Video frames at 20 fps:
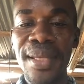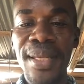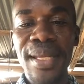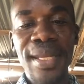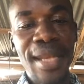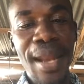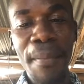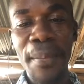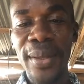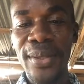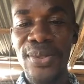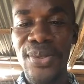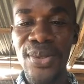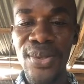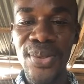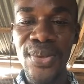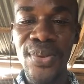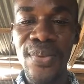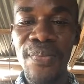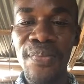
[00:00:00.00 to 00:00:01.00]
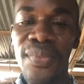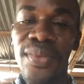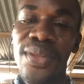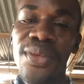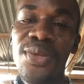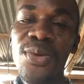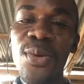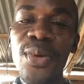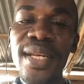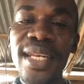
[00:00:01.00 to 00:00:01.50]
Number 2,
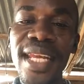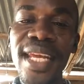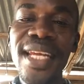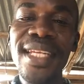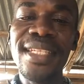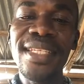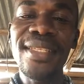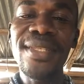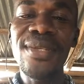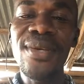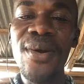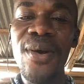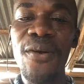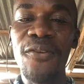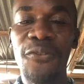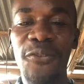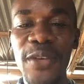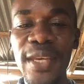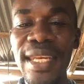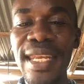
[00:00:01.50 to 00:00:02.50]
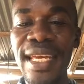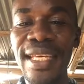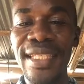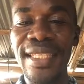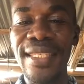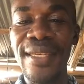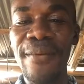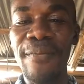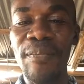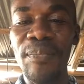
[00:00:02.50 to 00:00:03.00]
you need your
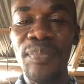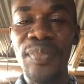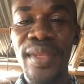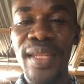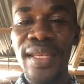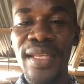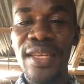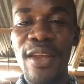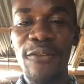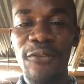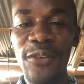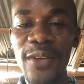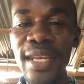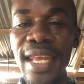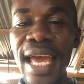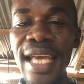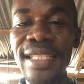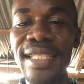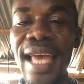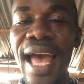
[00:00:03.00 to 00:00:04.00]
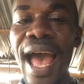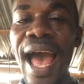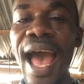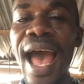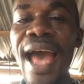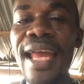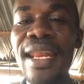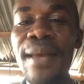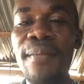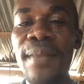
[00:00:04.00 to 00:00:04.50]
feeders. The feeders
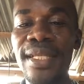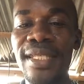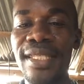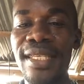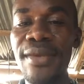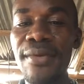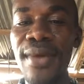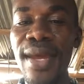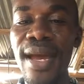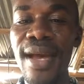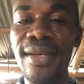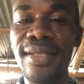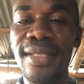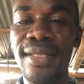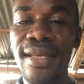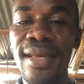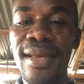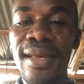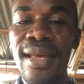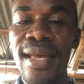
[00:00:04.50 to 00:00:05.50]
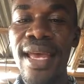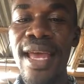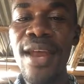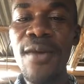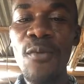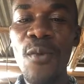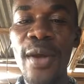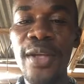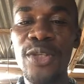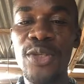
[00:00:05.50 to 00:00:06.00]
are the materials
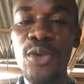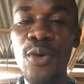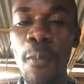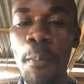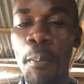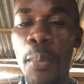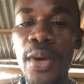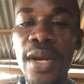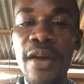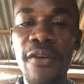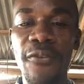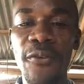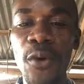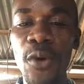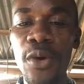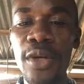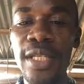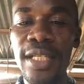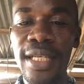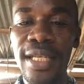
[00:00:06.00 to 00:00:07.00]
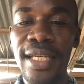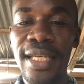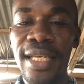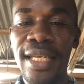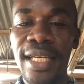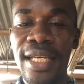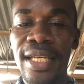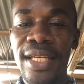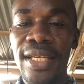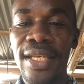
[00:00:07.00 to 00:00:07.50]
in which you put the food
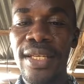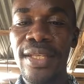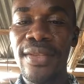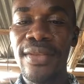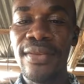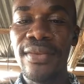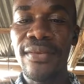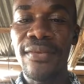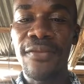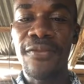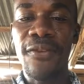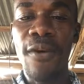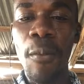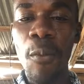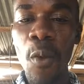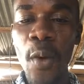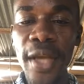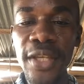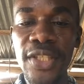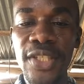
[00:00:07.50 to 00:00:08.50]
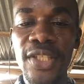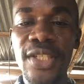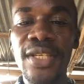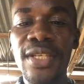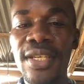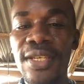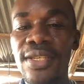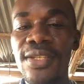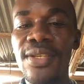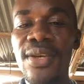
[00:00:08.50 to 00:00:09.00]
from which
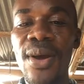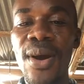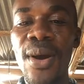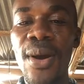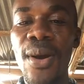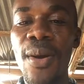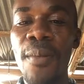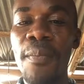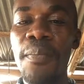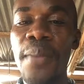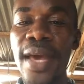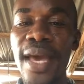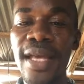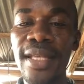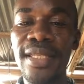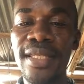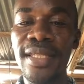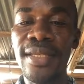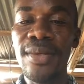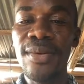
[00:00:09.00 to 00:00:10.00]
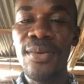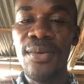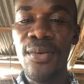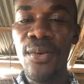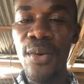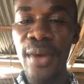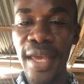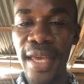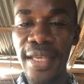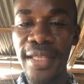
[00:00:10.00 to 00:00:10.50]
your birds
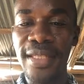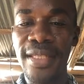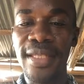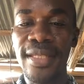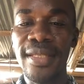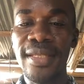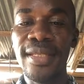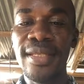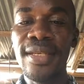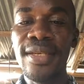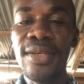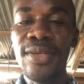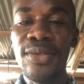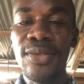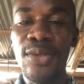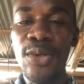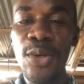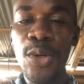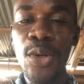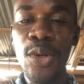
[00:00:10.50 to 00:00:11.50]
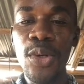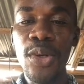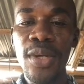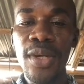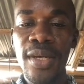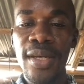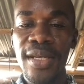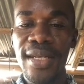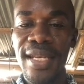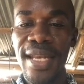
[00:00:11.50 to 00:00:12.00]
will eat. So
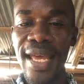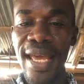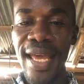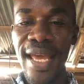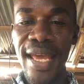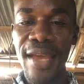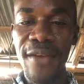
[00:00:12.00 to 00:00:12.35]
the